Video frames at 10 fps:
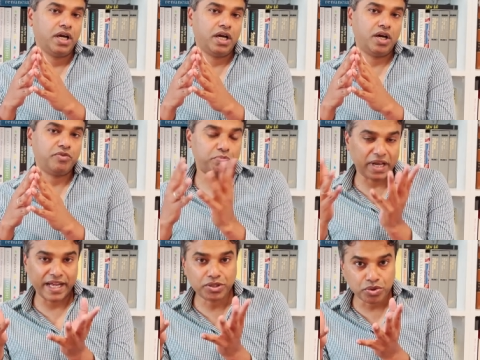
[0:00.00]
Uh, we
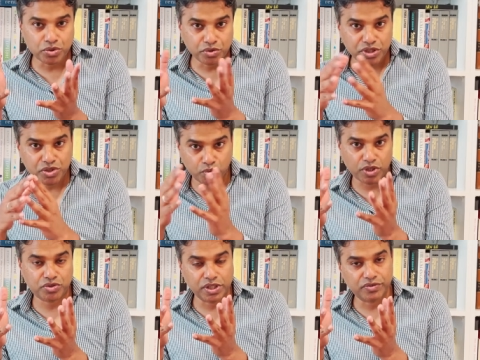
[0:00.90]
plan to do this
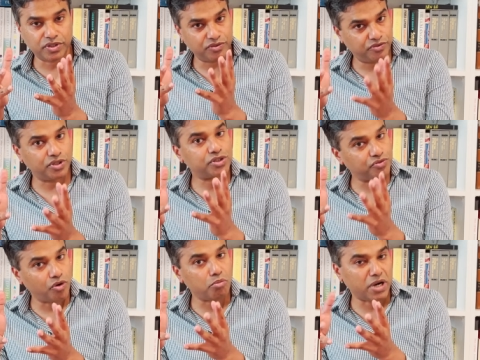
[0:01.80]
virtually for the first
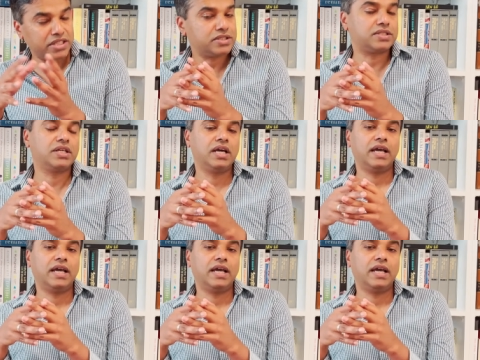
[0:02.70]
four months